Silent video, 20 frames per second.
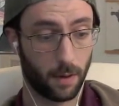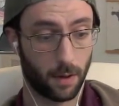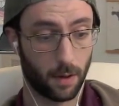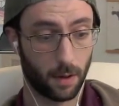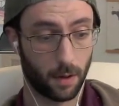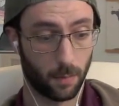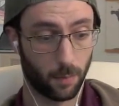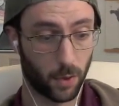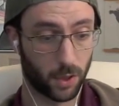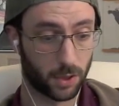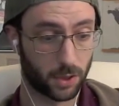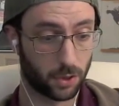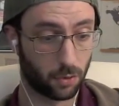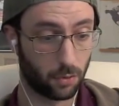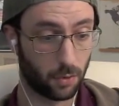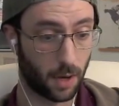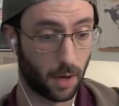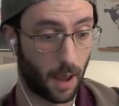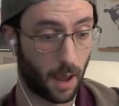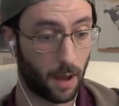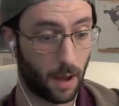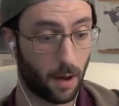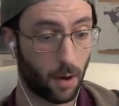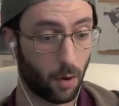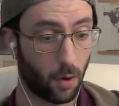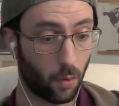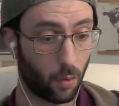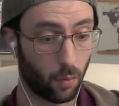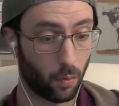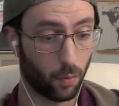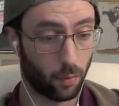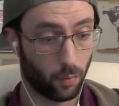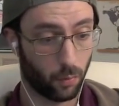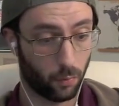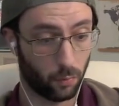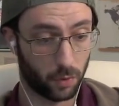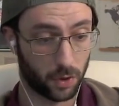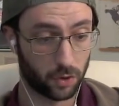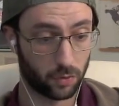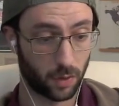And so now
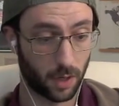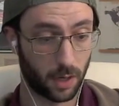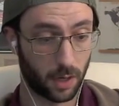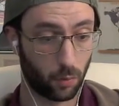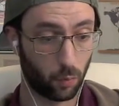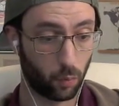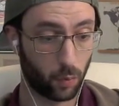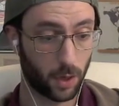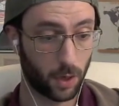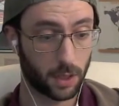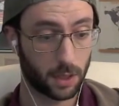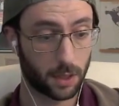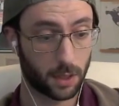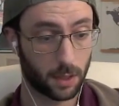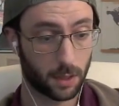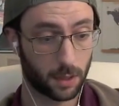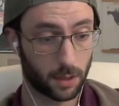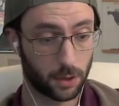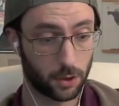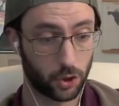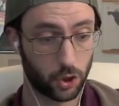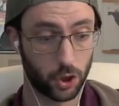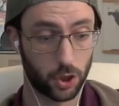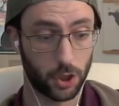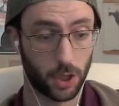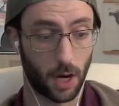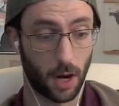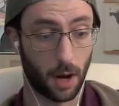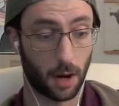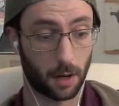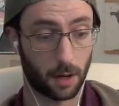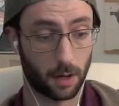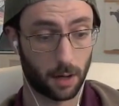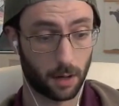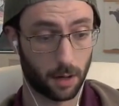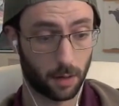we trade with check.